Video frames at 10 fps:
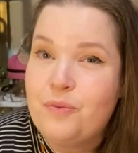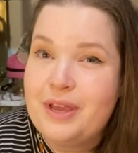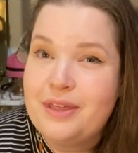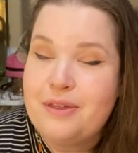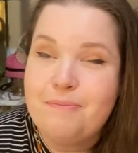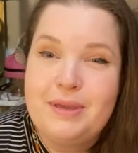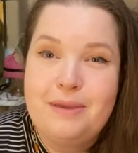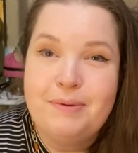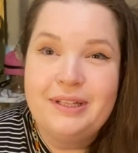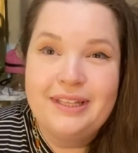with
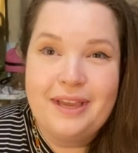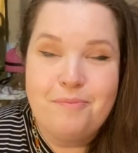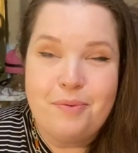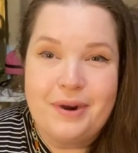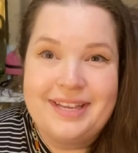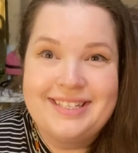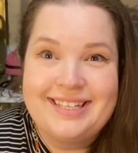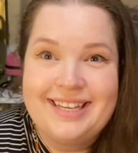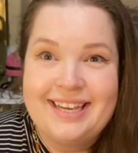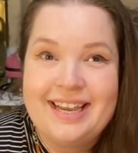people
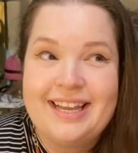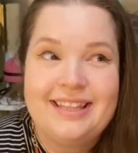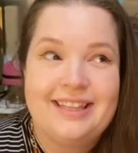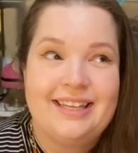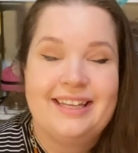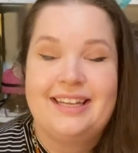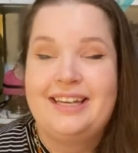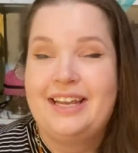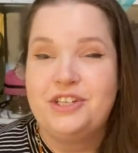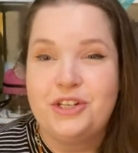embracing the
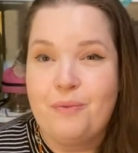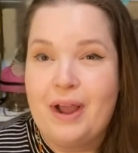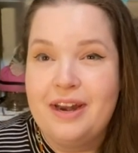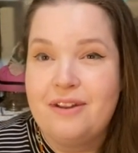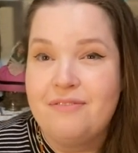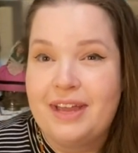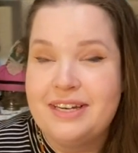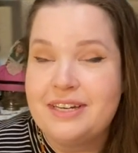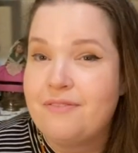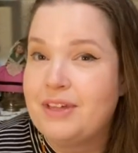nationwide
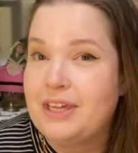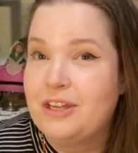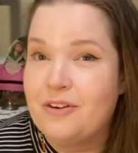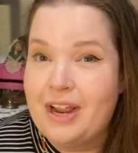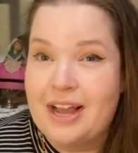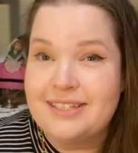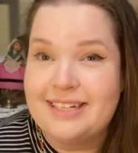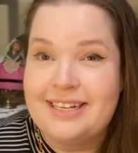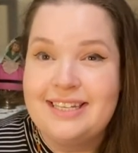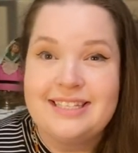event of the
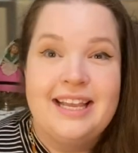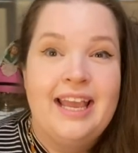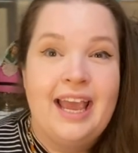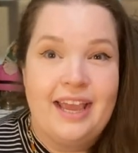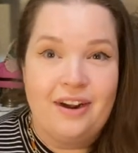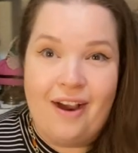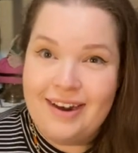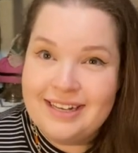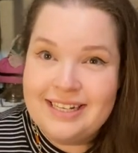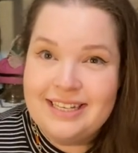Curiosities and
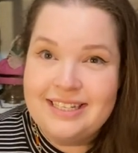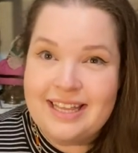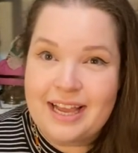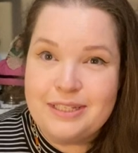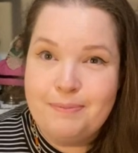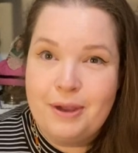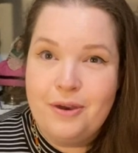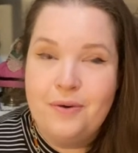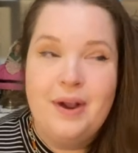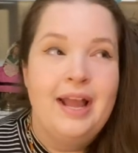Oddities
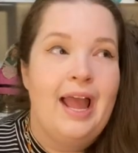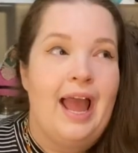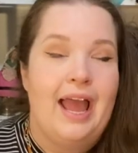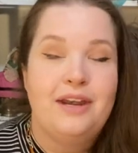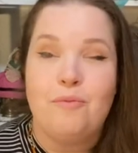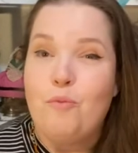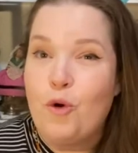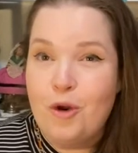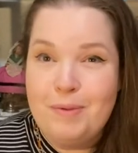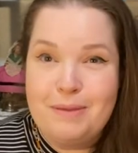Expo, and
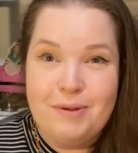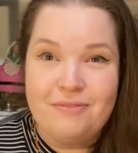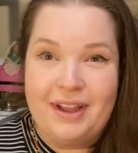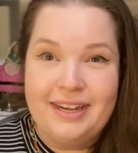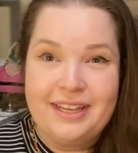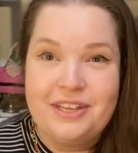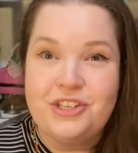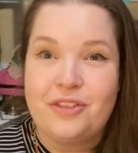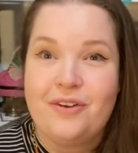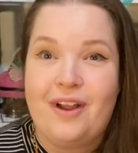more people finding each
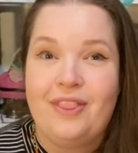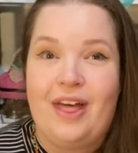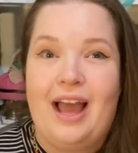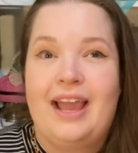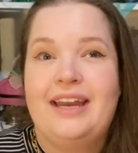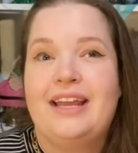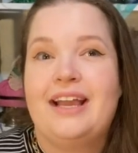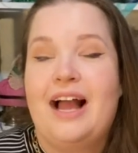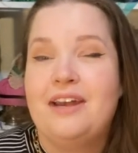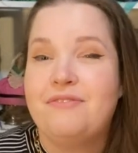other online and
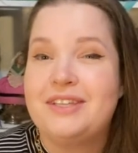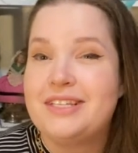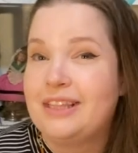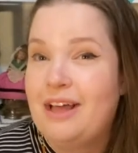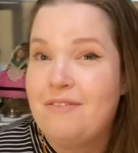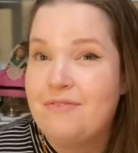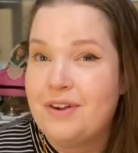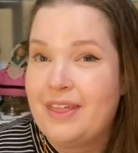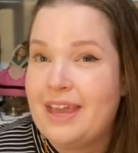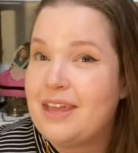kind of this love for
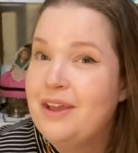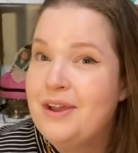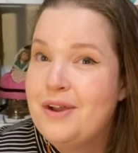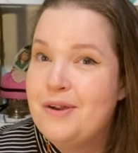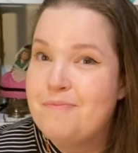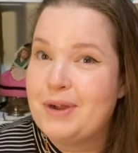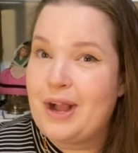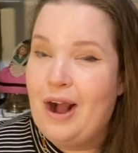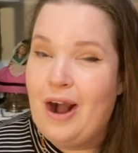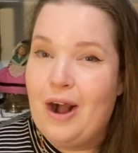like
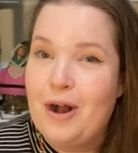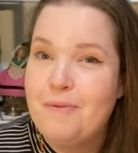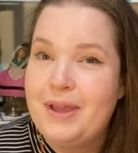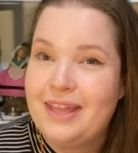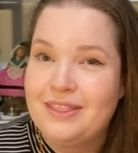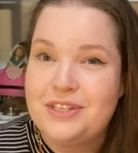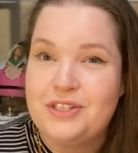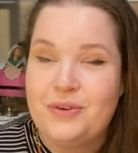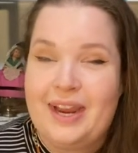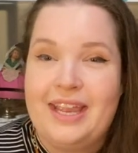macabre and the
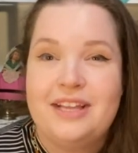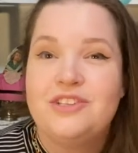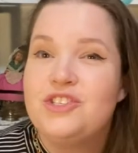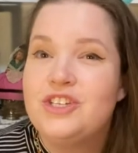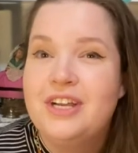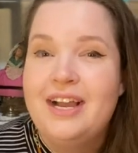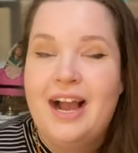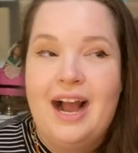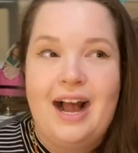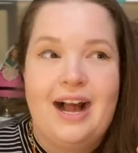strange,
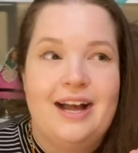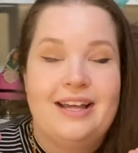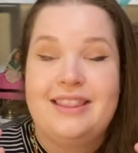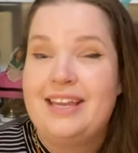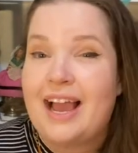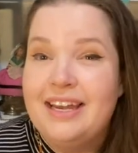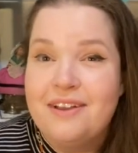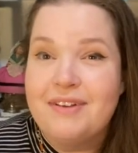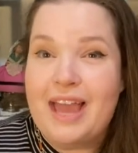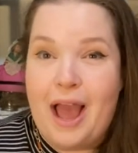uh, the idea
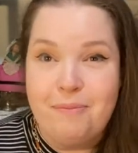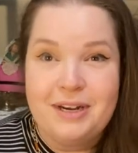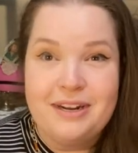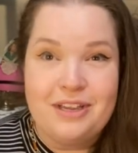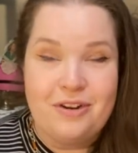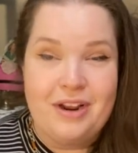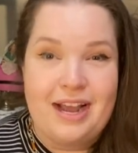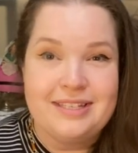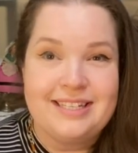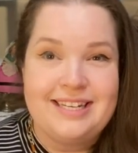of a cabinet of
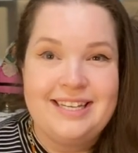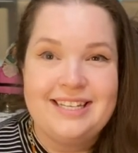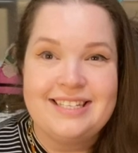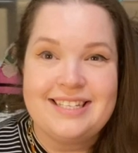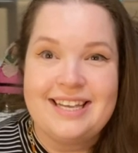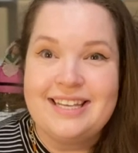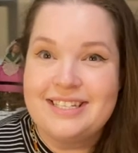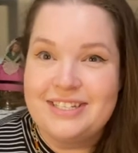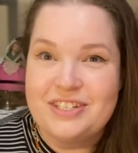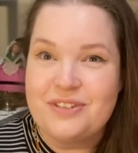curiosities
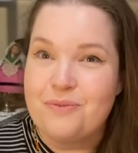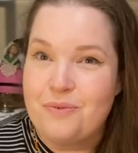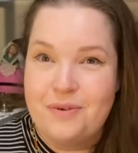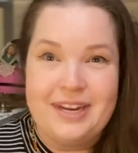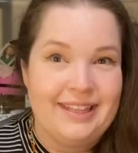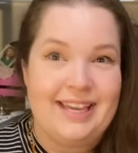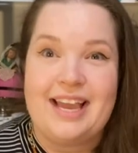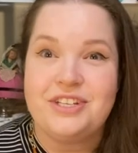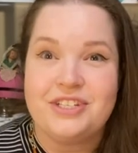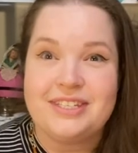is just really
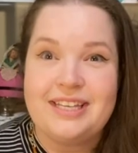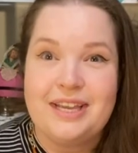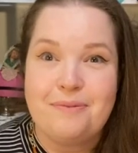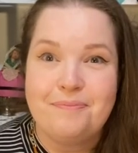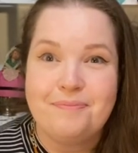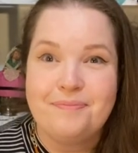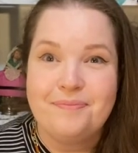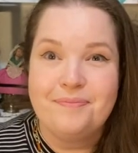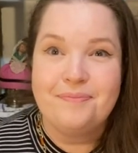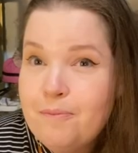catching steam.
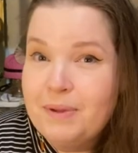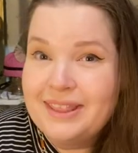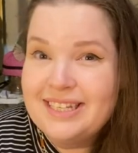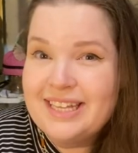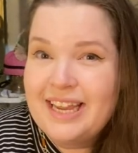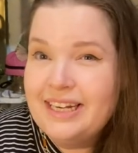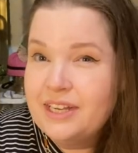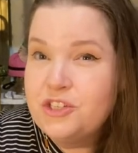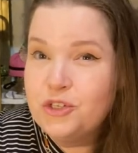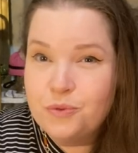But this
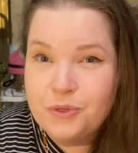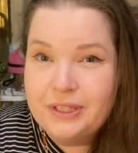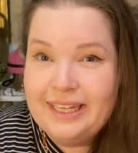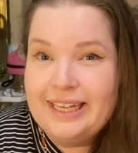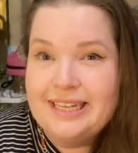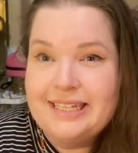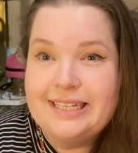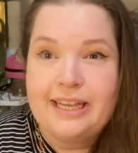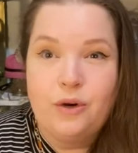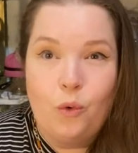idea truly is
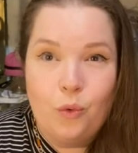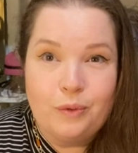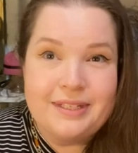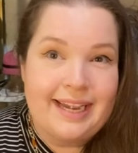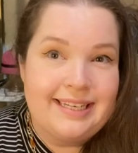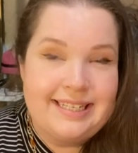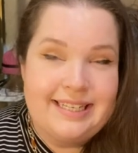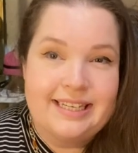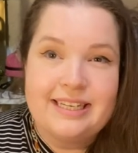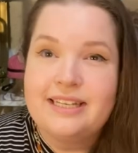an old
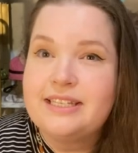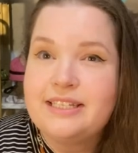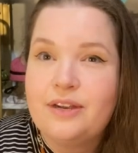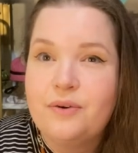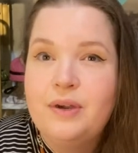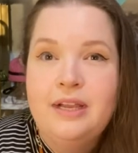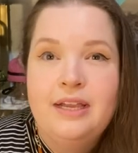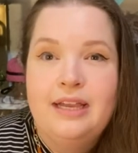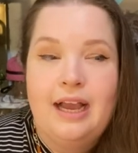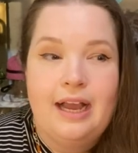idea. So
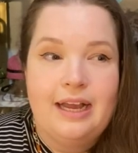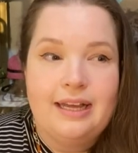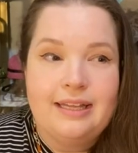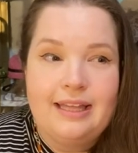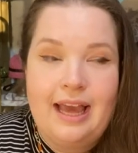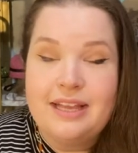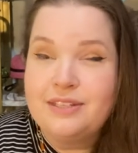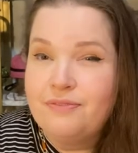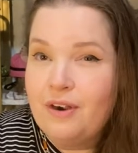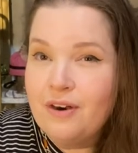uh, as
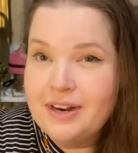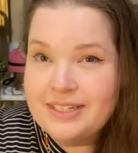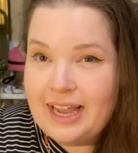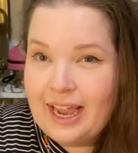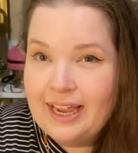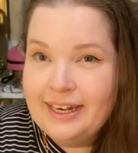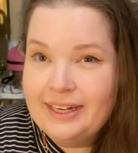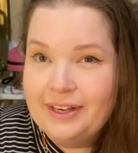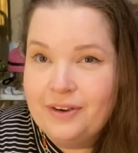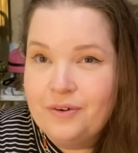far as I
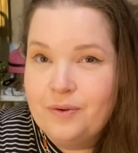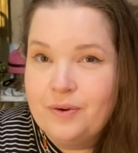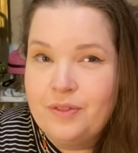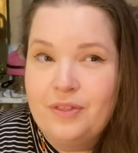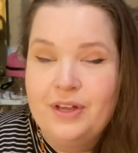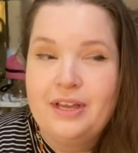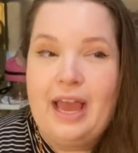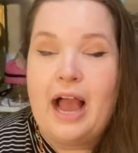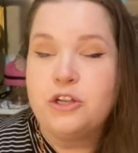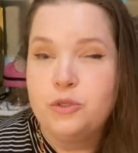know, the
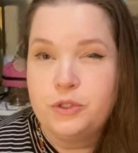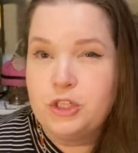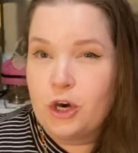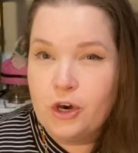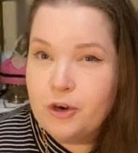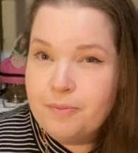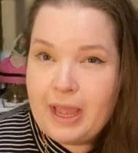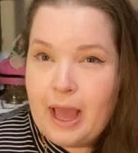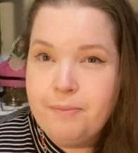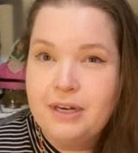actual term
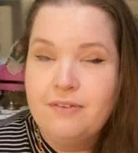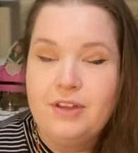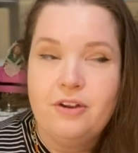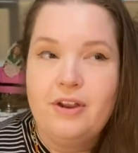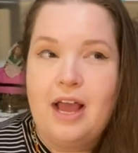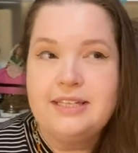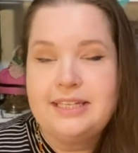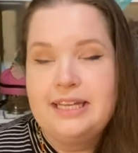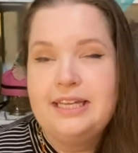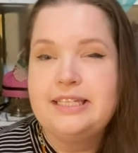cabinet of
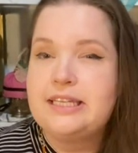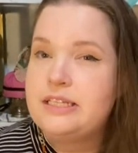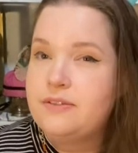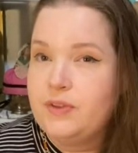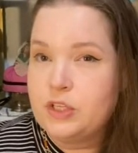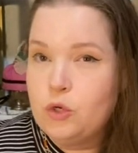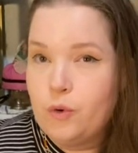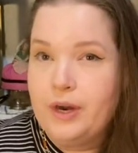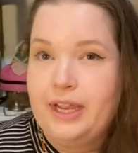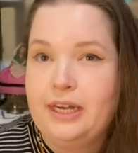curiosities is
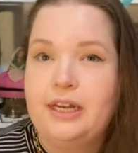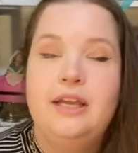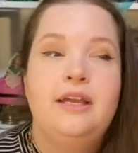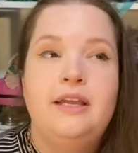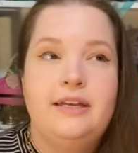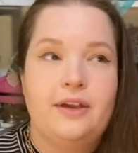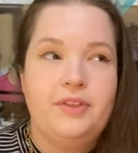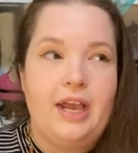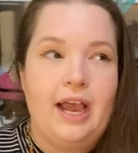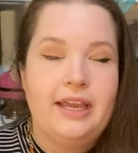Victorian. Now,
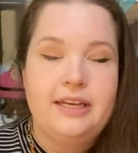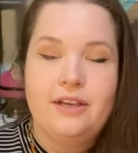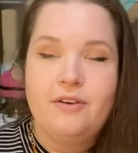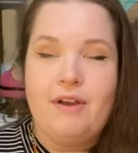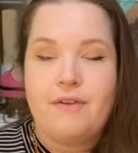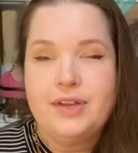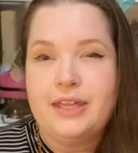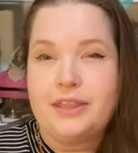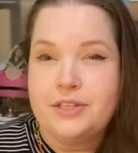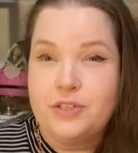the idea of having
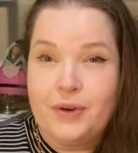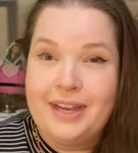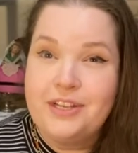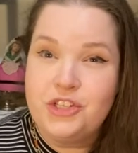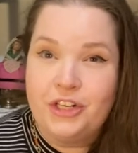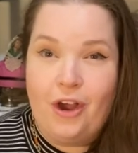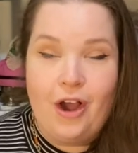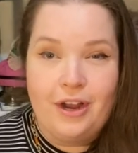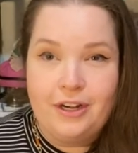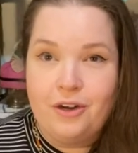like the strange and
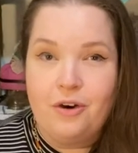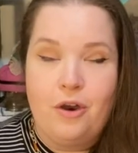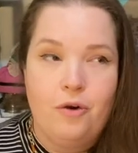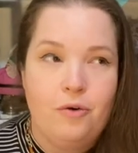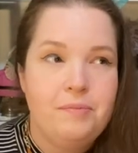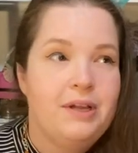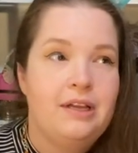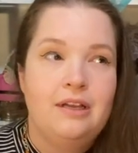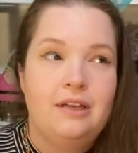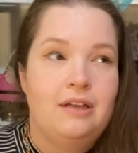odd in your home
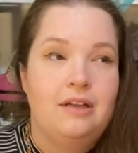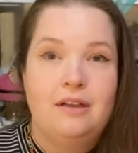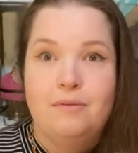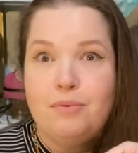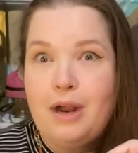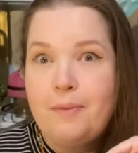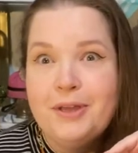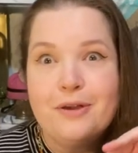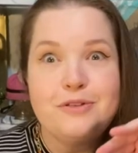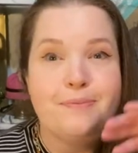probably
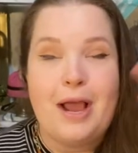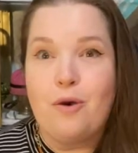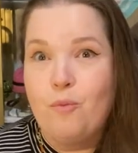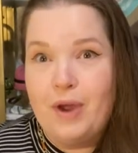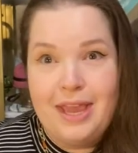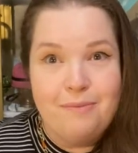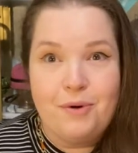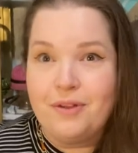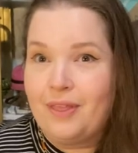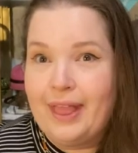goes back way
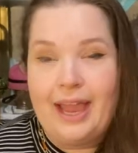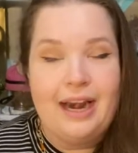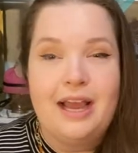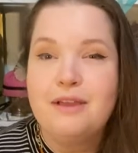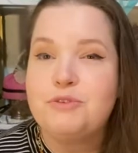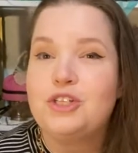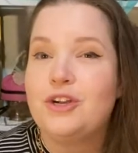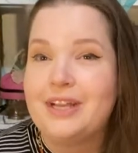more than that. I am sure